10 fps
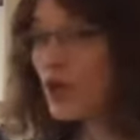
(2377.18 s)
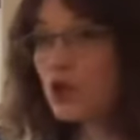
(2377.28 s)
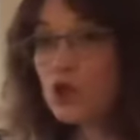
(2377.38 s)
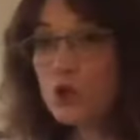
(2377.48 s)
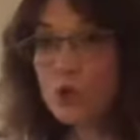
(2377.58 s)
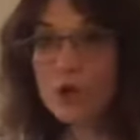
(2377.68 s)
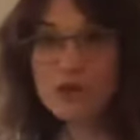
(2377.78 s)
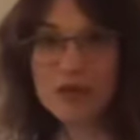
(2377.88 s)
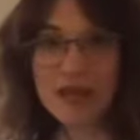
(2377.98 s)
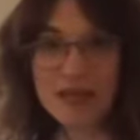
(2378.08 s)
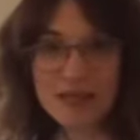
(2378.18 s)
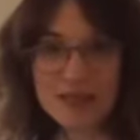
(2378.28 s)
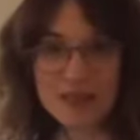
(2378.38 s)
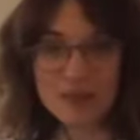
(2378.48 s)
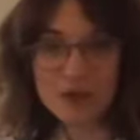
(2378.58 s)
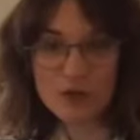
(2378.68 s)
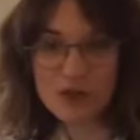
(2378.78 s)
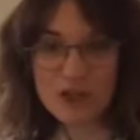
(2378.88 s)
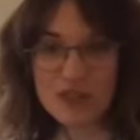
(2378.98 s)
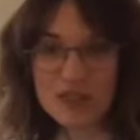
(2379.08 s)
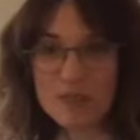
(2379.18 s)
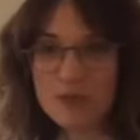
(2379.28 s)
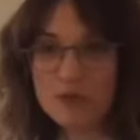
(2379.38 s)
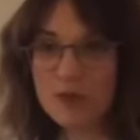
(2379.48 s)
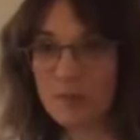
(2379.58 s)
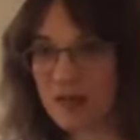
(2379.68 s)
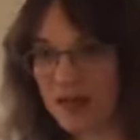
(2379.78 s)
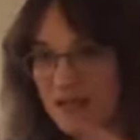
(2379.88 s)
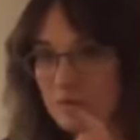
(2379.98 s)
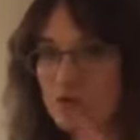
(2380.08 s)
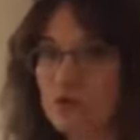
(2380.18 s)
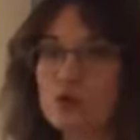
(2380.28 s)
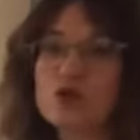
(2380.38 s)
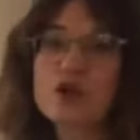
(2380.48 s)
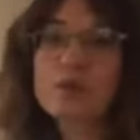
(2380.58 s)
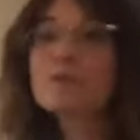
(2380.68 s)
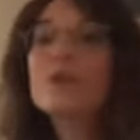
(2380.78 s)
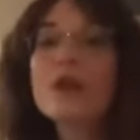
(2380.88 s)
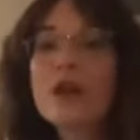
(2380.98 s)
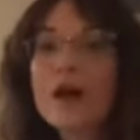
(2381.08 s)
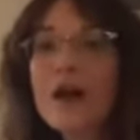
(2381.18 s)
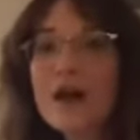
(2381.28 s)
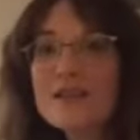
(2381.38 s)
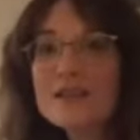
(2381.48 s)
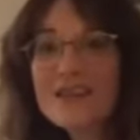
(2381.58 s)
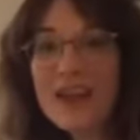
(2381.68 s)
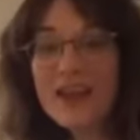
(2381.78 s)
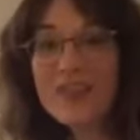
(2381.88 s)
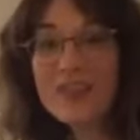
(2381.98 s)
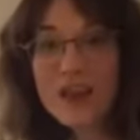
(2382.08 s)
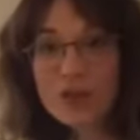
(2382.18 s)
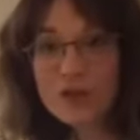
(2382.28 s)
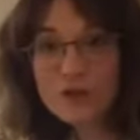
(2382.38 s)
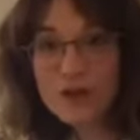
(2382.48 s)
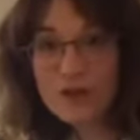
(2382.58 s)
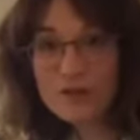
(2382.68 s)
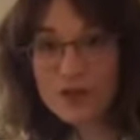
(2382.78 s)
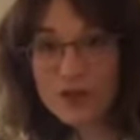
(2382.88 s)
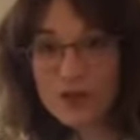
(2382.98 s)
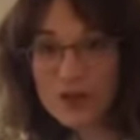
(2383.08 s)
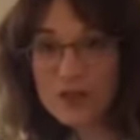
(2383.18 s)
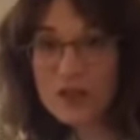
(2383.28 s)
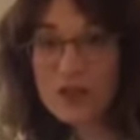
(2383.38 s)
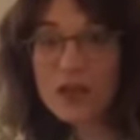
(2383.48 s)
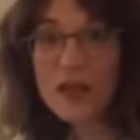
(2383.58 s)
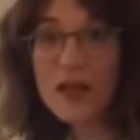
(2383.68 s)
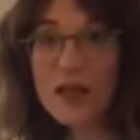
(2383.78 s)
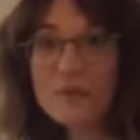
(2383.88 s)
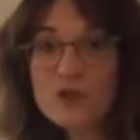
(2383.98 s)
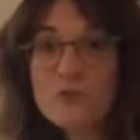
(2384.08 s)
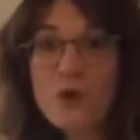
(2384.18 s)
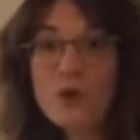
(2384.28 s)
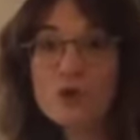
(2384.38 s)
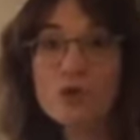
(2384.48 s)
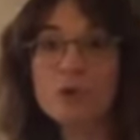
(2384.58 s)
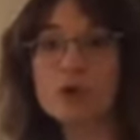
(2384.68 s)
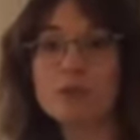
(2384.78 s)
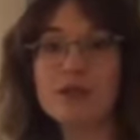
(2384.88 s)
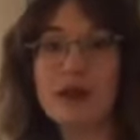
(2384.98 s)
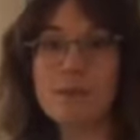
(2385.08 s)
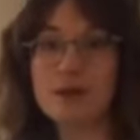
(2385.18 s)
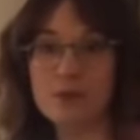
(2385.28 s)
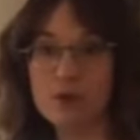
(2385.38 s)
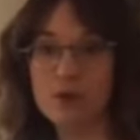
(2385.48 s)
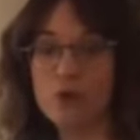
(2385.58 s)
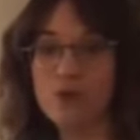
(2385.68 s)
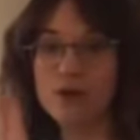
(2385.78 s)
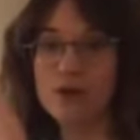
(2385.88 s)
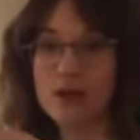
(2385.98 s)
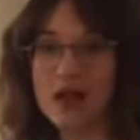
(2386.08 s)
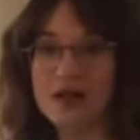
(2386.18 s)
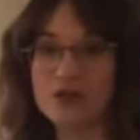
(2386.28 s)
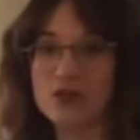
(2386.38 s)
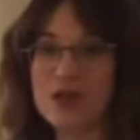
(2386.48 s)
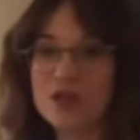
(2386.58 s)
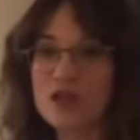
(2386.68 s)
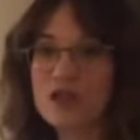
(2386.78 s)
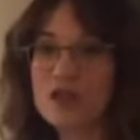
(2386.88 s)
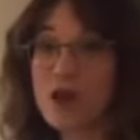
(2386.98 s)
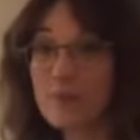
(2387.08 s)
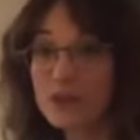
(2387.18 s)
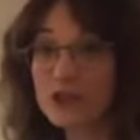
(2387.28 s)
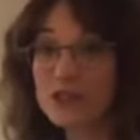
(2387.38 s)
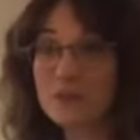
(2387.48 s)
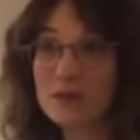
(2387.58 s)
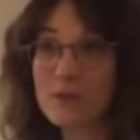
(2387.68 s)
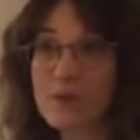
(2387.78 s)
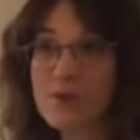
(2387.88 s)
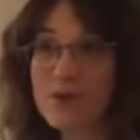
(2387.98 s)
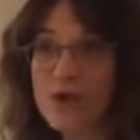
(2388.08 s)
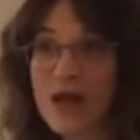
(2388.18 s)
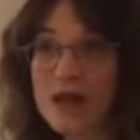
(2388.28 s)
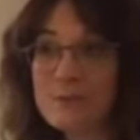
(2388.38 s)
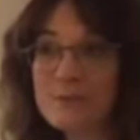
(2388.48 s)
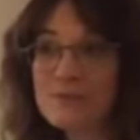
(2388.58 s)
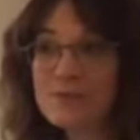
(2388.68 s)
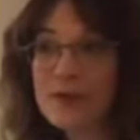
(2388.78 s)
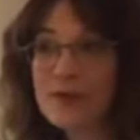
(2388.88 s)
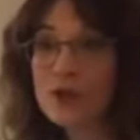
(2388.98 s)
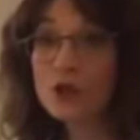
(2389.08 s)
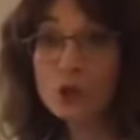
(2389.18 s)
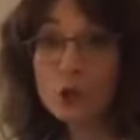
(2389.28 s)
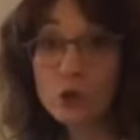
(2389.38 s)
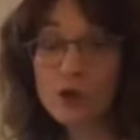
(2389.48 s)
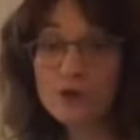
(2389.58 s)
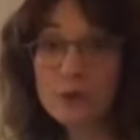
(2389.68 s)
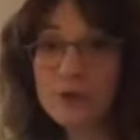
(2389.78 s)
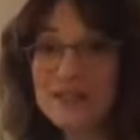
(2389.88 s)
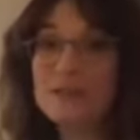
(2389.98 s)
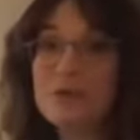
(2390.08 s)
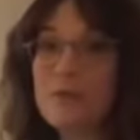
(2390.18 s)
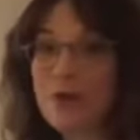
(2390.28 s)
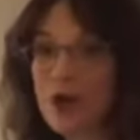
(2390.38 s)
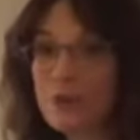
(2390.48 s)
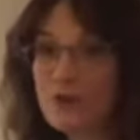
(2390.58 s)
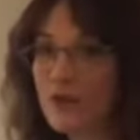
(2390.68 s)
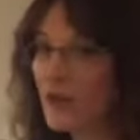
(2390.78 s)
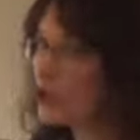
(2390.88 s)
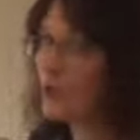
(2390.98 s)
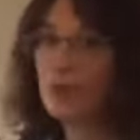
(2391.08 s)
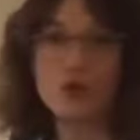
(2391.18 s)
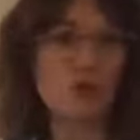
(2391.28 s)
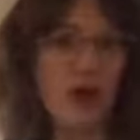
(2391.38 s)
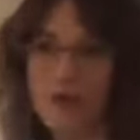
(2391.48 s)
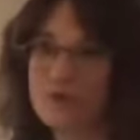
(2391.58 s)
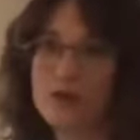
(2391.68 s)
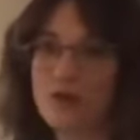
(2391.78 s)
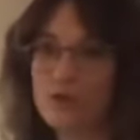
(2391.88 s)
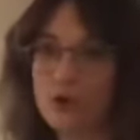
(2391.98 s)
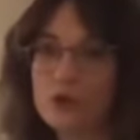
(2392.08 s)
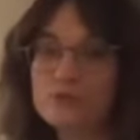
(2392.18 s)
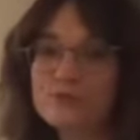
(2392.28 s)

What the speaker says: Don't forget to send me your finished examples so we can make a nice big folder. And yeah, thank you for everything. Tomorrow will be a paper woven exercise. You need a couple of sheets of paper for that. Glue if you want it to be a permanent fixture, but you don't have to have glue.